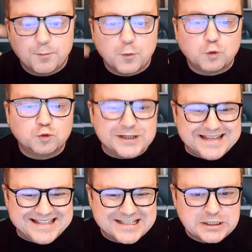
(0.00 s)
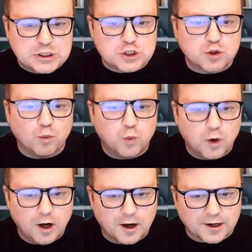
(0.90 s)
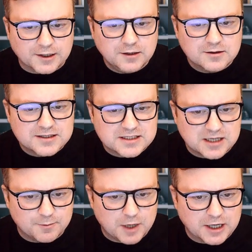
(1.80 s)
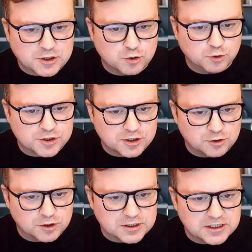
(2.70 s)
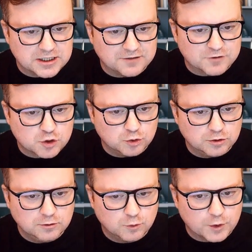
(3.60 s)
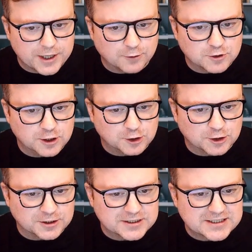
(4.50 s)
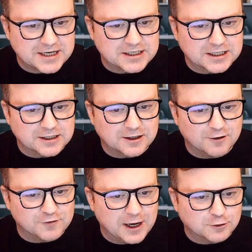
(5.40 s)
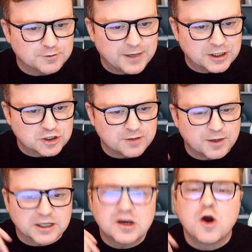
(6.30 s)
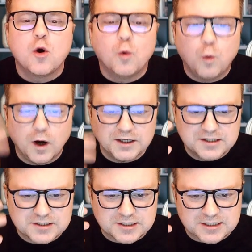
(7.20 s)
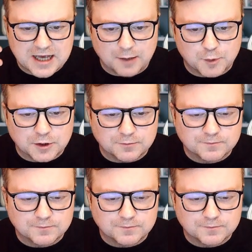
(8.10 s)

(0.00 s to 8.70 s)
reasons why some high school students leave school without a good understanding of how to manage their money. Why does this happen?